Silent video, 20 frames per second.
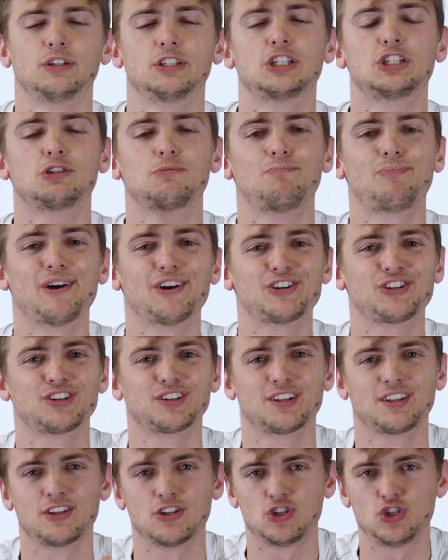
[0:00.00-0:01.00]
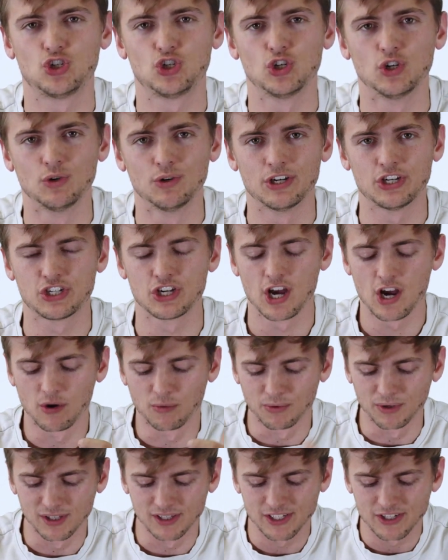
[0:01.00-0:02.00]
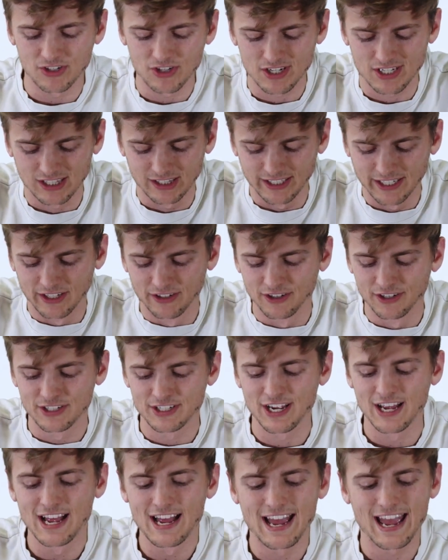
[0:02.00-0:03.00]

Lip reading: especially the Jewish religious leaders.